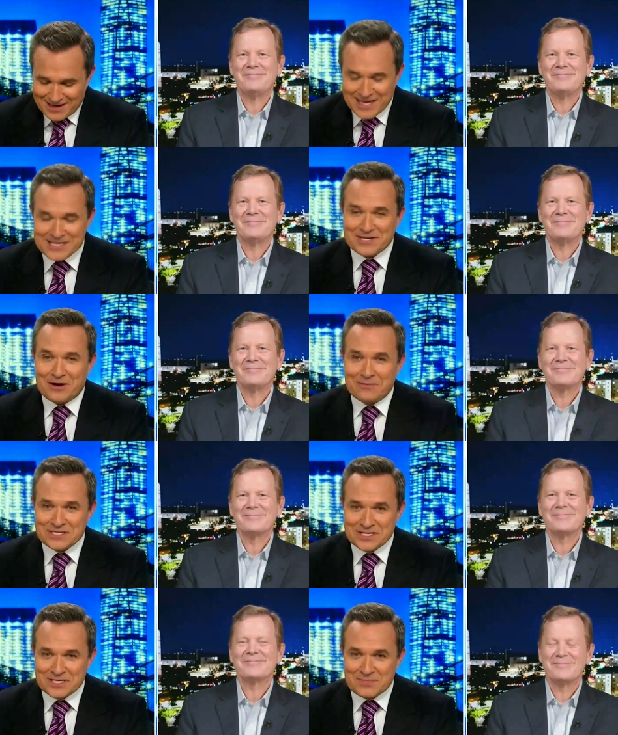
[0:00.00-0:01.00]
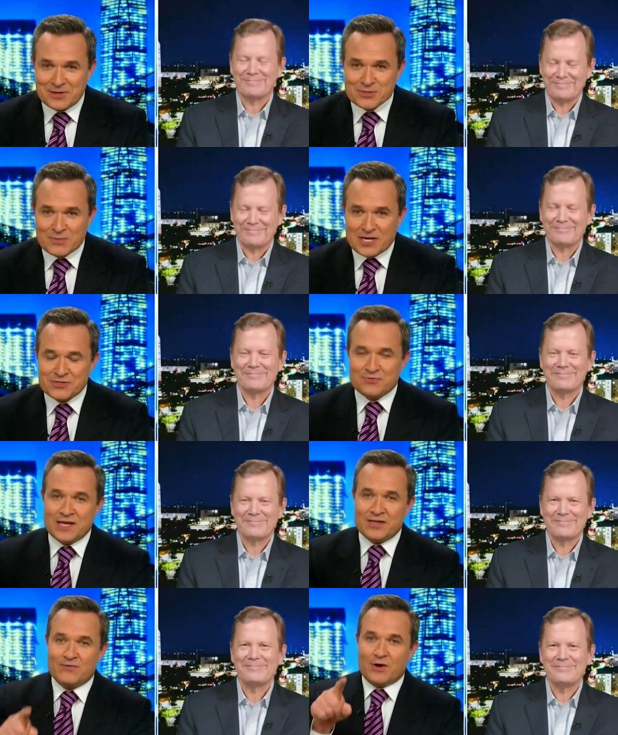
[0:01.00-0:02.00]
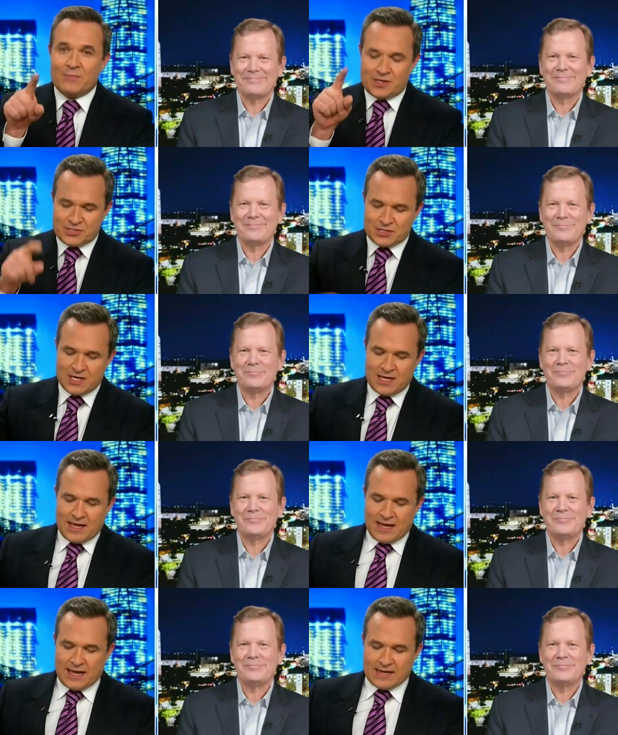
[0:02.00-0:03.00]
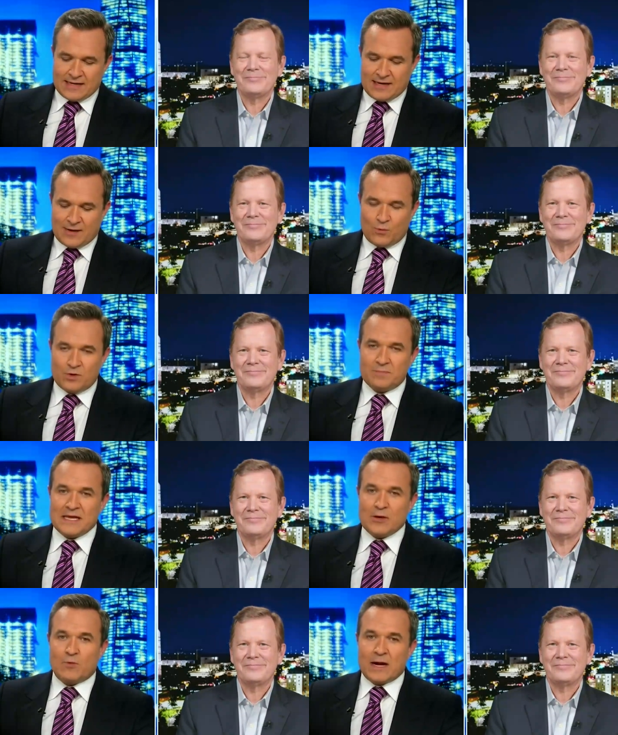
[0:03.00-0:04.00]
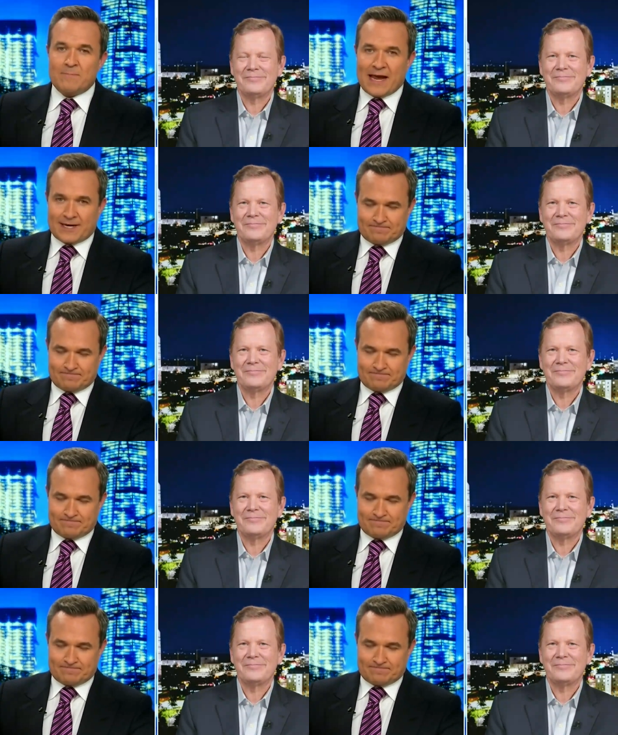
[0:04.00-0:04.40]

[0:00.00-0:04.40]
Speaker 1: as it always is. Peter Schweizer, thank you very much, and uh, we'll be right back.